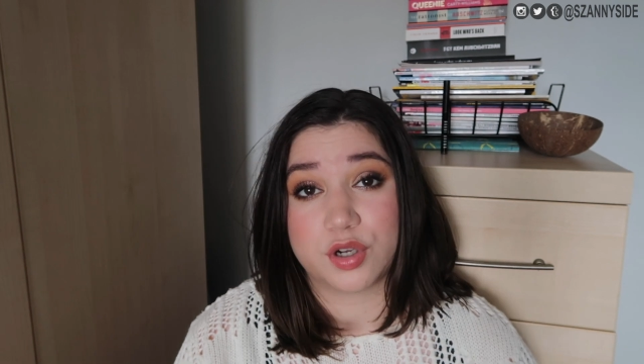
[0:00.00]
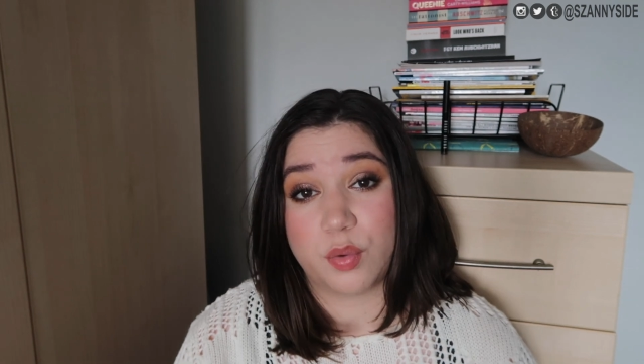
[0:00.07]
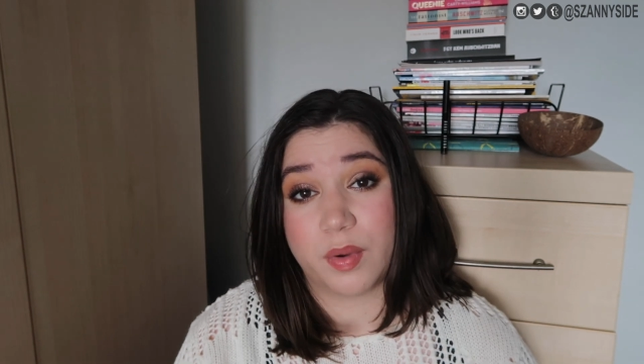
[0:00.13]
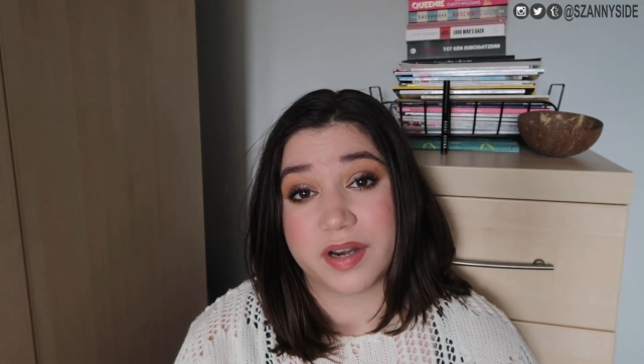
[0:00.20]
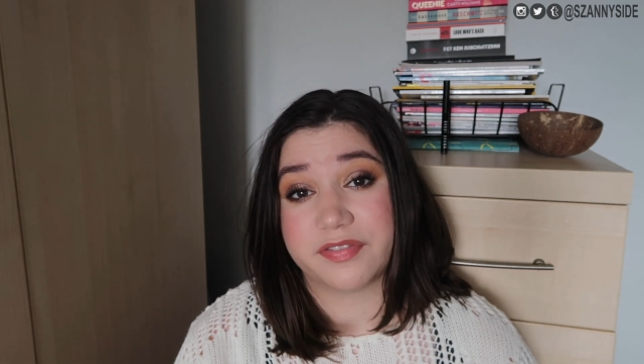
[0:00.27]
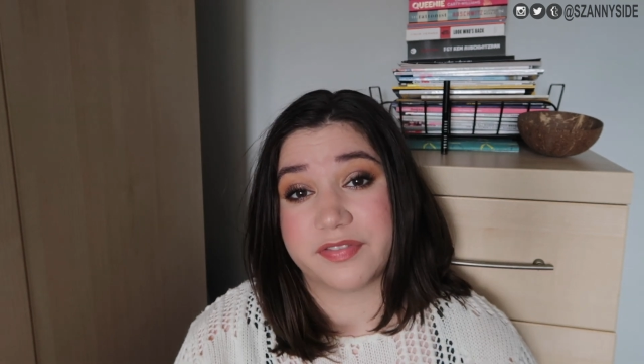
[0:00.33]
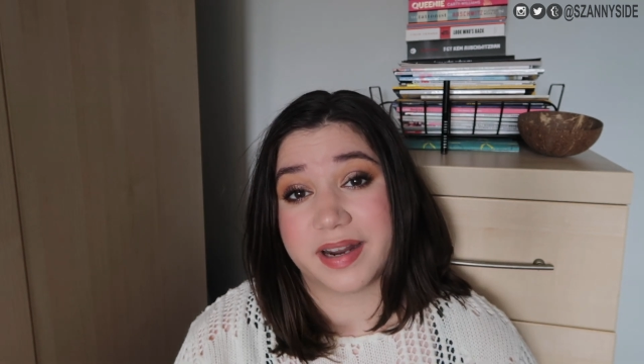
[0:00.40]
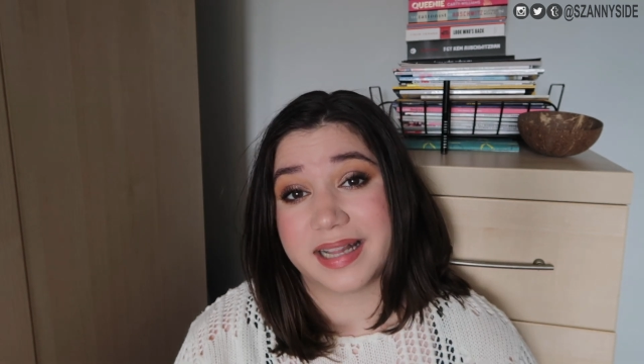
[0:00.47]

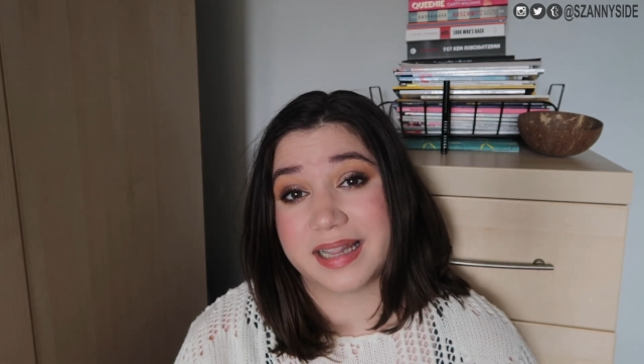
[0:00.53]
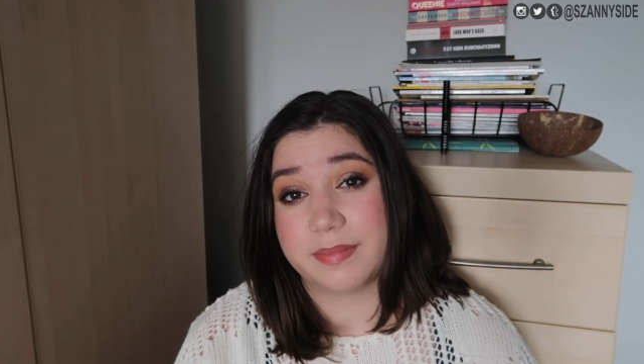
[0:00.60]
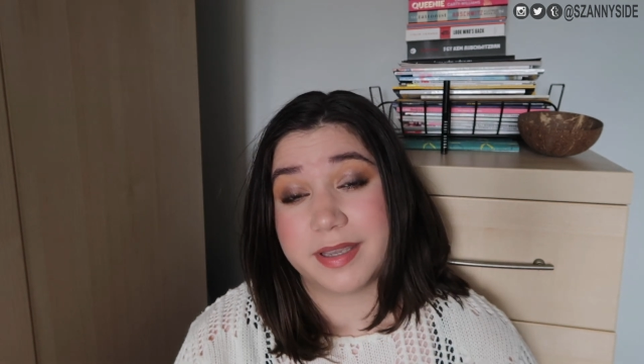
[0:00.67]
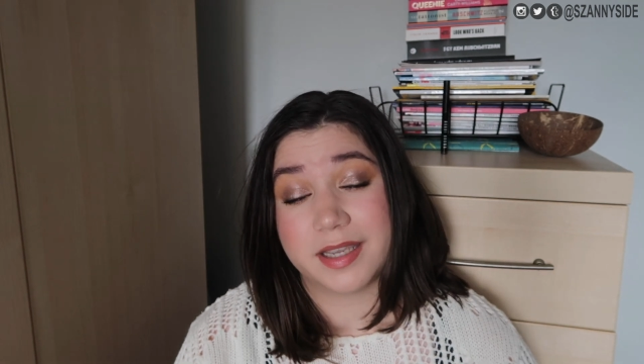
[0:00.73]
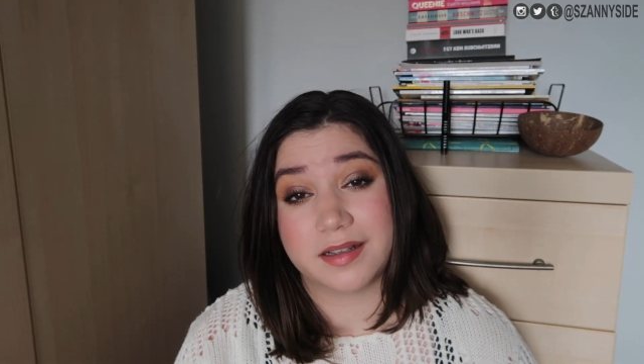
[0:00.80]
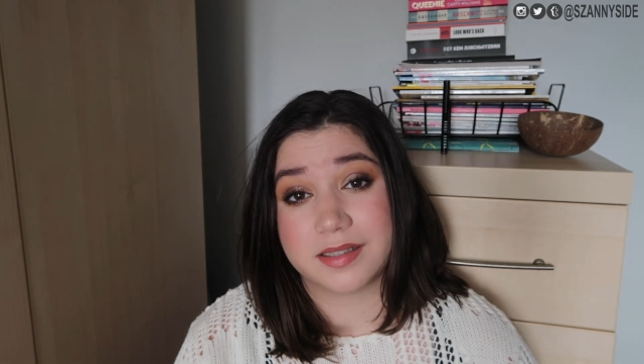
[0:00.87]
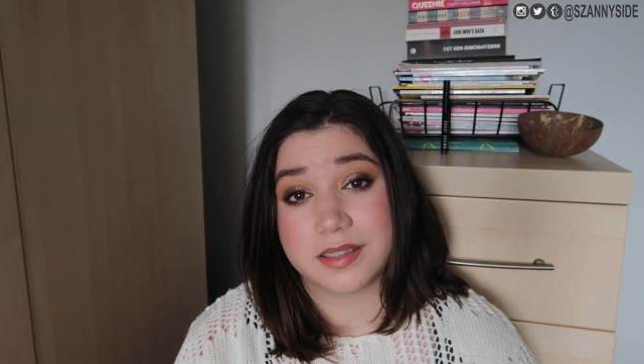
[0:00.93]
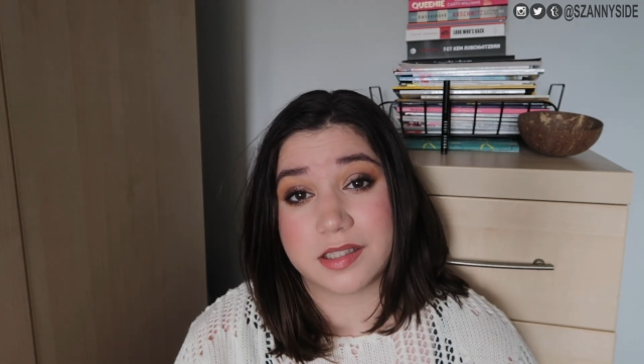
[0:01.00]
quite frankly,
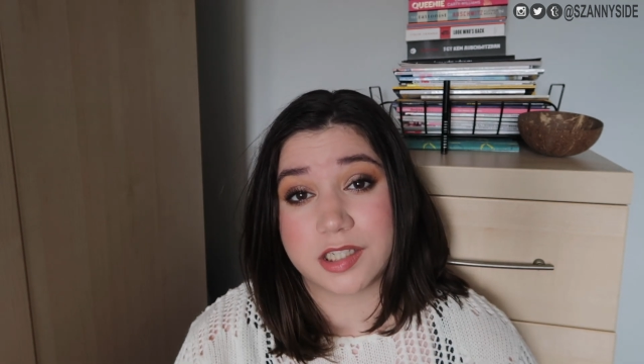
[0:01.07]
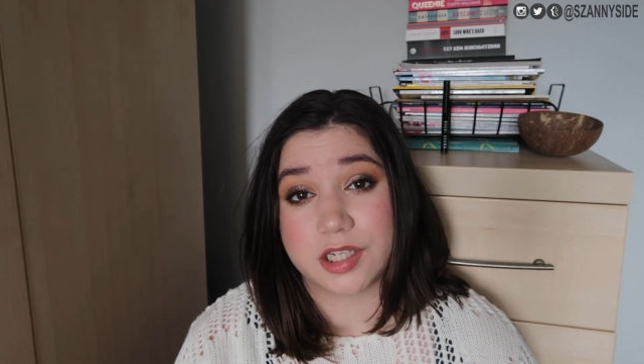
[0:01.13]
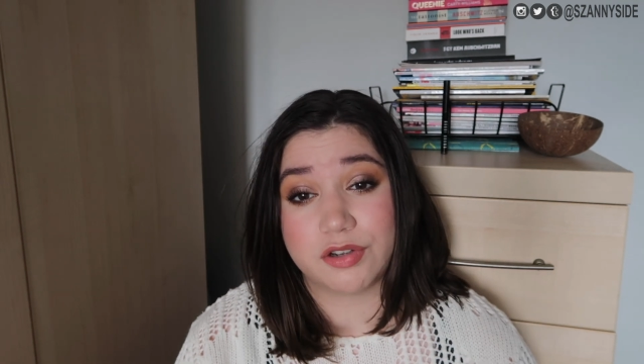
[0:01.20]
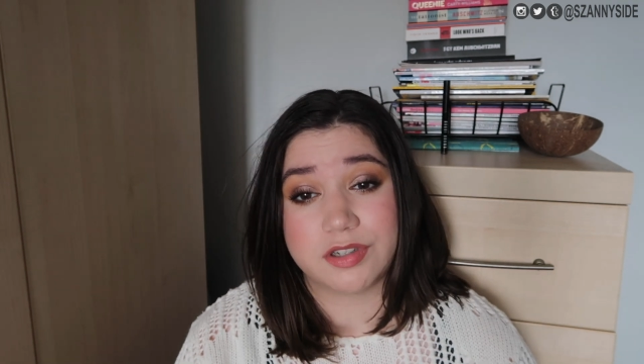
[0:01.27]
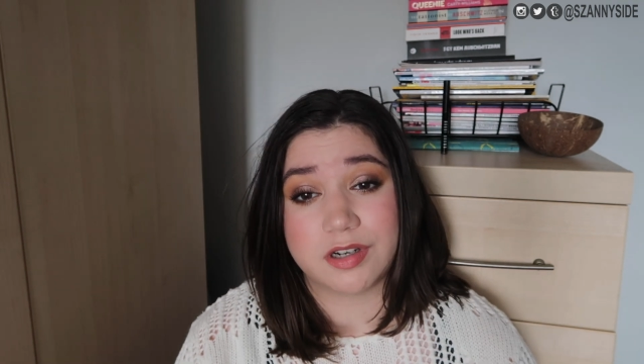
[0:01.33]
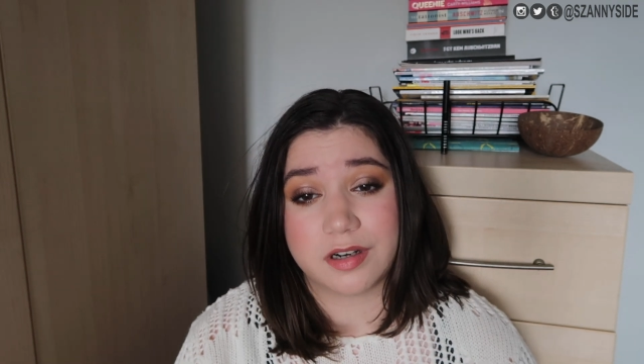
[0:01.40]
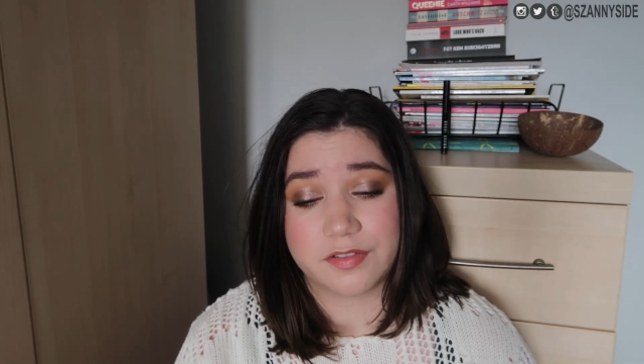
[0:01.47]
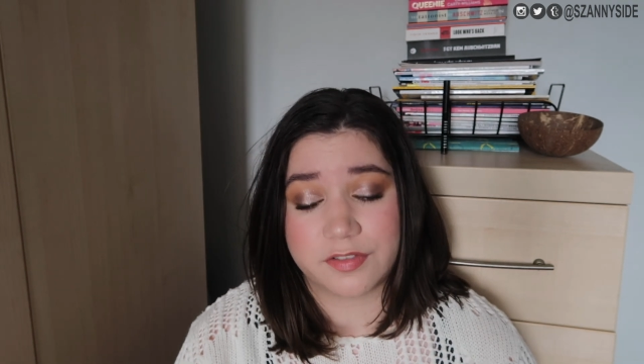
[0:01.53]
because it's too
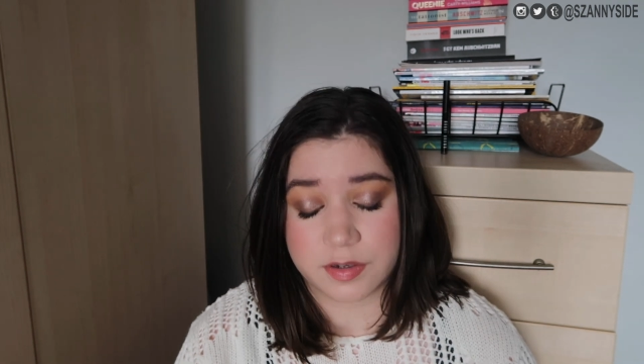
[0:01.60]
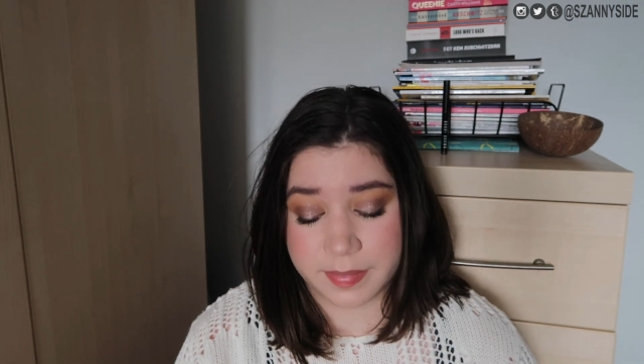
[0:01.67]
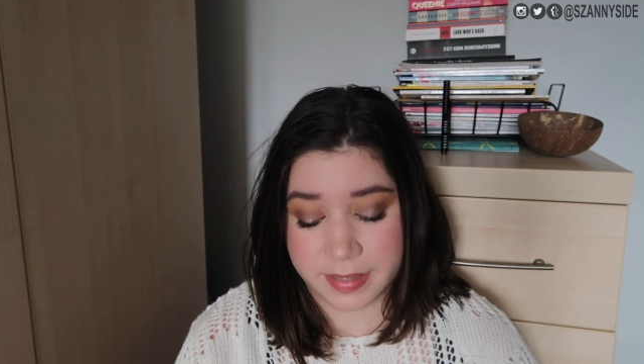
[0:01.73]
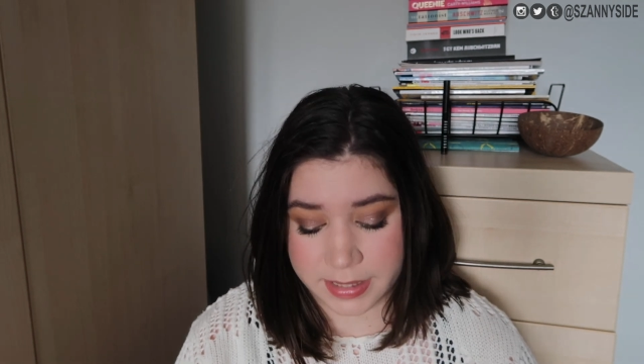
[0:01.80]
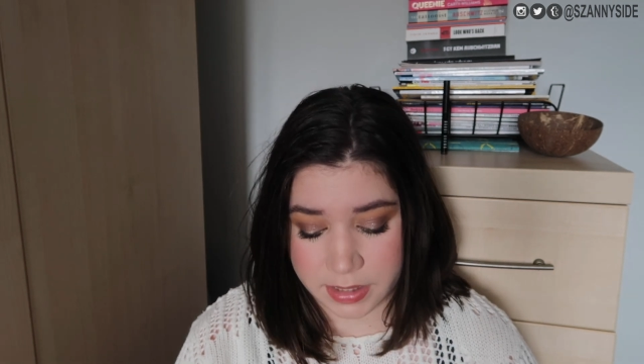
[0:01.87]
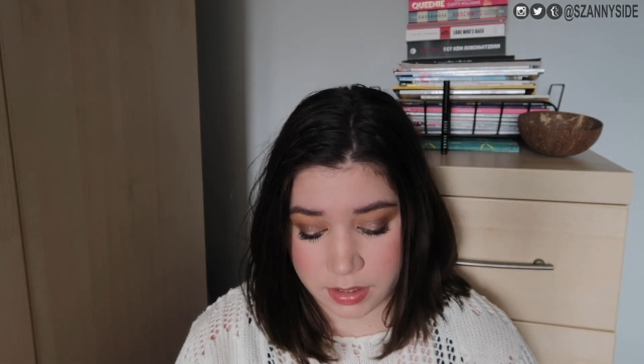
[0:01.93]
dark for me.